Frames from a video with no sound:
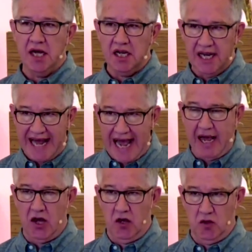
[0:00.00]

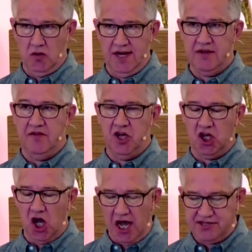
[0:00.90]
allowed the
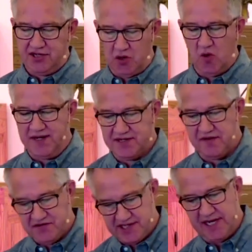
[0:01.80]
consequence of
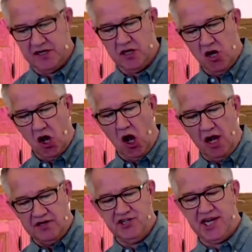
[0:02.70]
sin
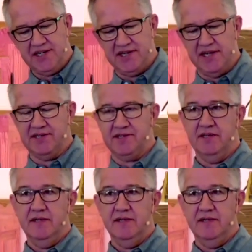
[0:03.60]
on Jesus.